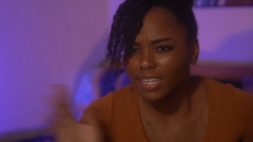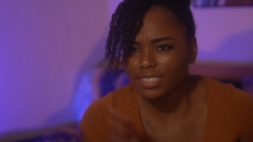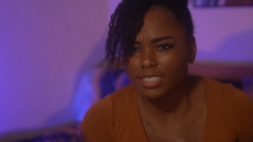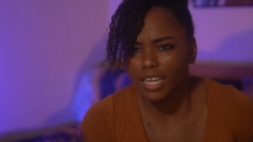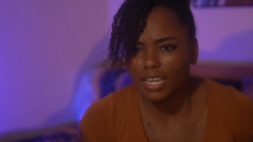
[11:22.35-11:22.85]

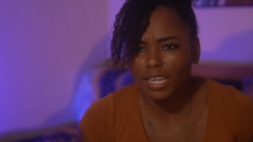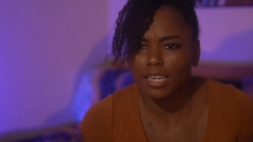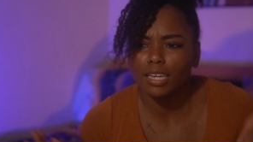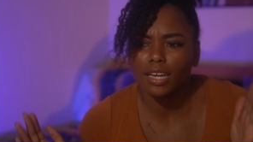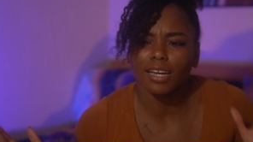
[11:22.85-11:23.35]
He's like,
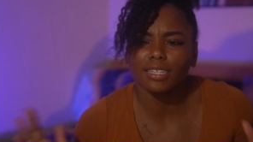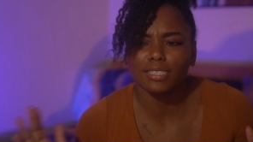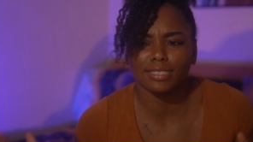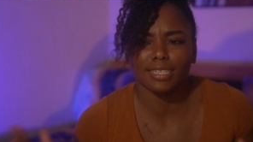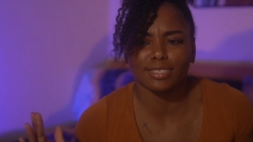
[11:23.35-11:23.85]
hey, I need
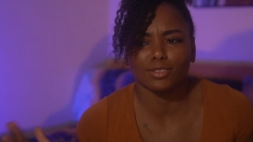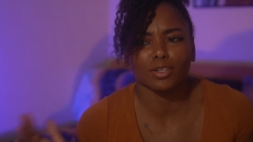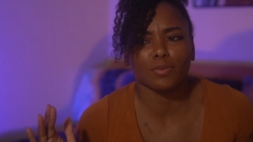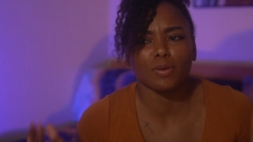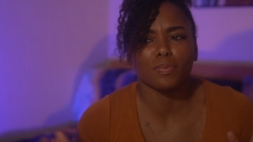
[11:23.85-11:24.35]
to stay at your
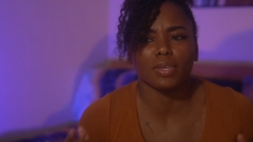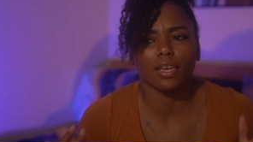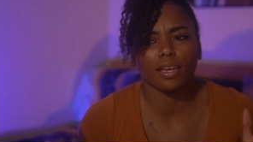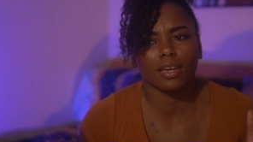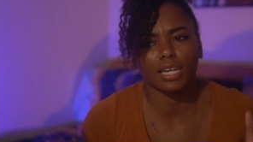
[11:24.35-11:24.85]

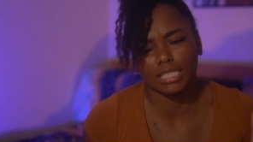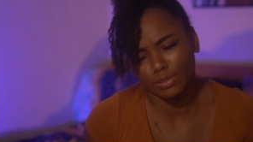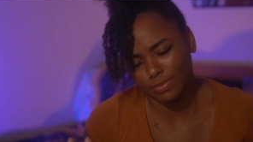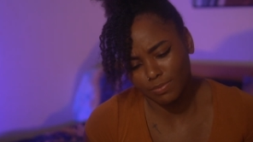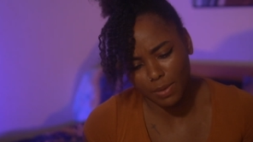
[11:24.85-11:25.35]
Airbnb
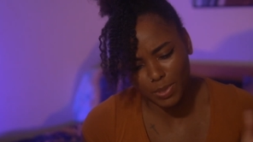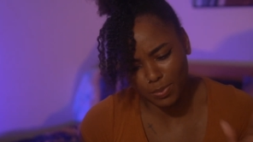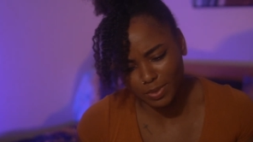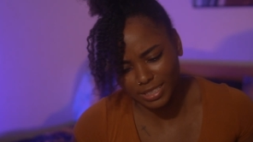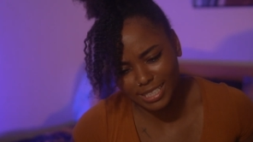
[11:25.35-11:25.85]
because my
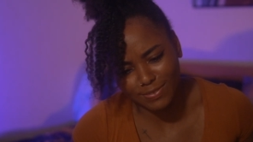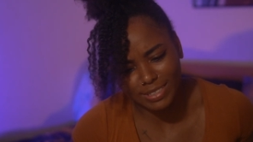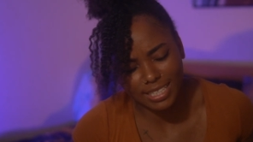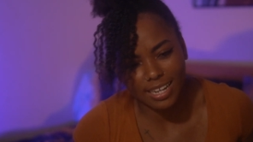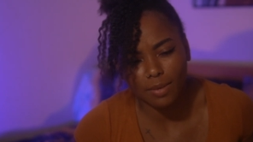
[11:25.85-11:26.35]
people is
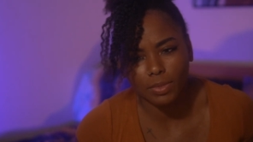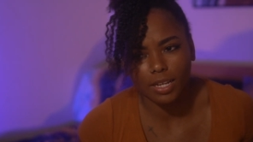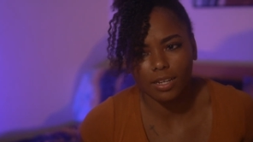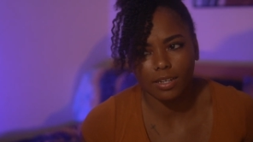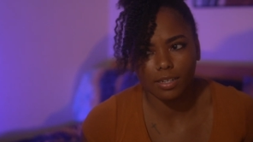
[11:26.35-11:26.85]
leaving today. I'm
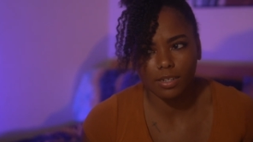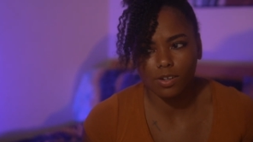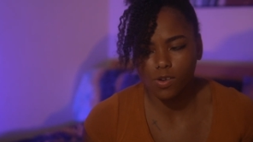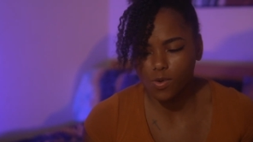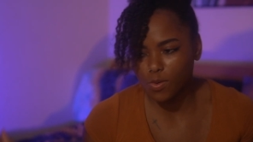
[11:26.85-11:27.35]
like,
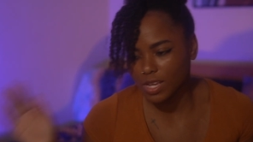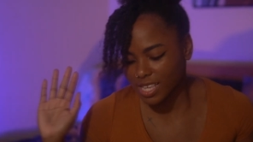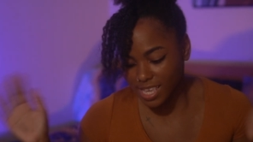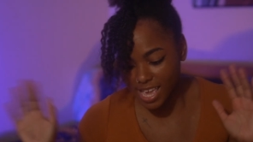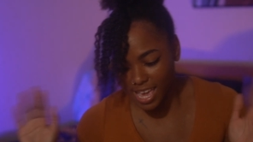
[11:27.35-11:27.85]
uh,
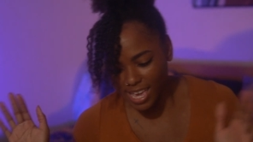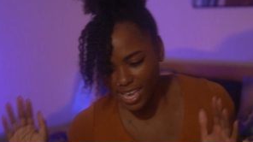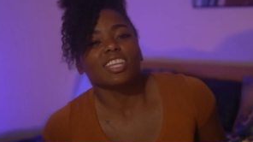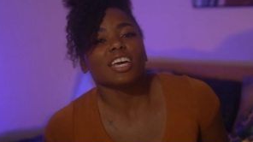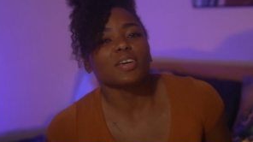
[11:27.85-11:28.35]

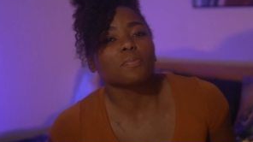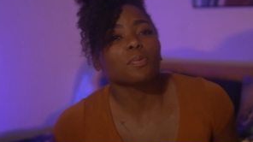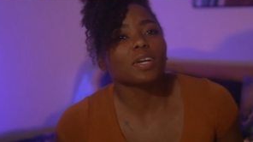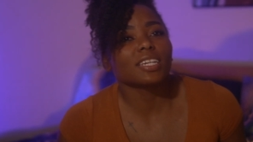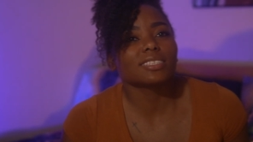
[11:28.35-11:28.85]
okay. Then he
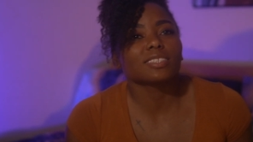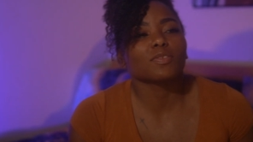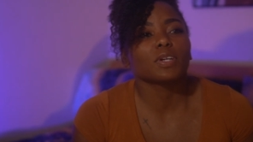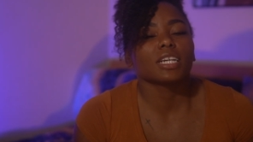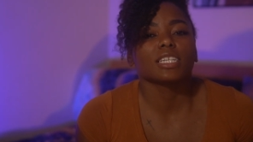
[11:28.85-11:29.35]
brings
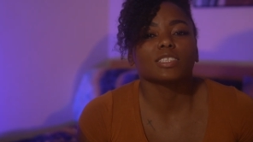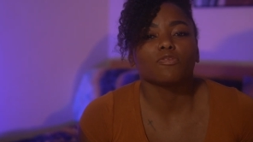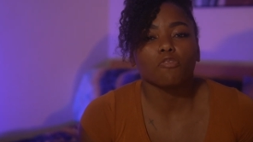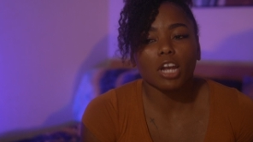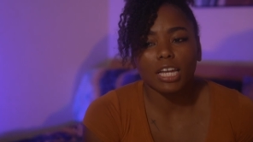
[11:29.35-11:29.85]
one of his
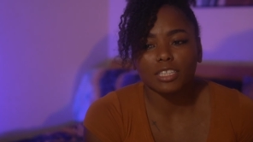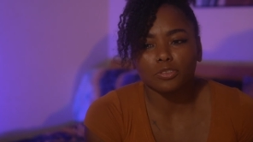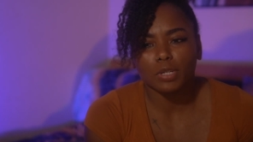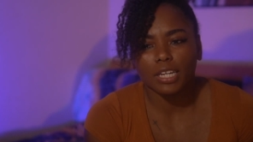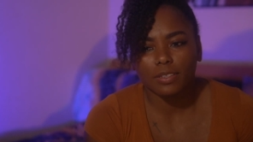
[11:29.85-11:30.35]

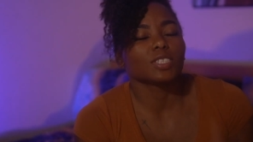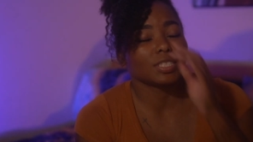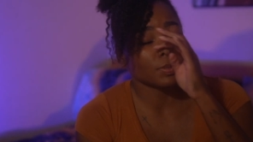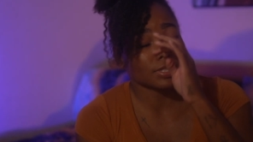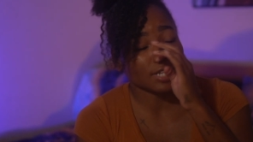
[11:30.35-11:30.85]
friends, right?
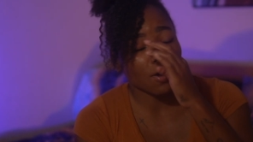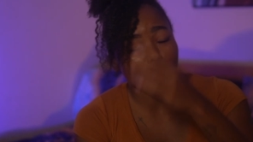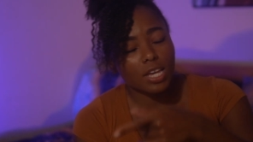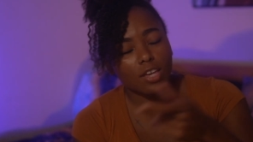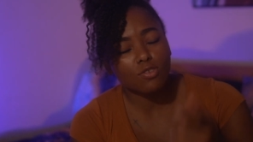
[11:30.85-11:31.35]
Spencer's like,
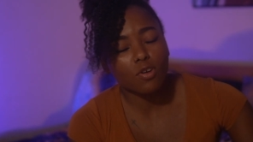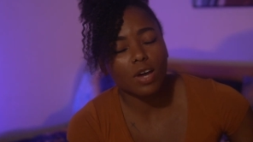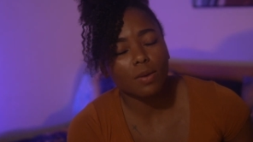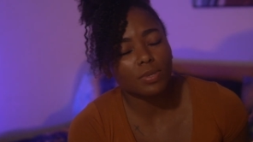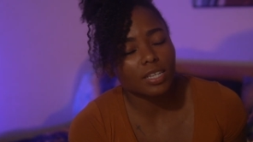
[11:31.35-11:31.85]
oh yeah, you know
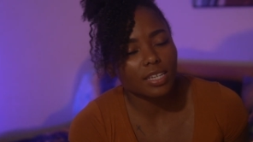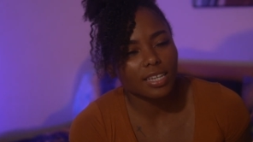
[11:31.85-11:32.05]
Ebony?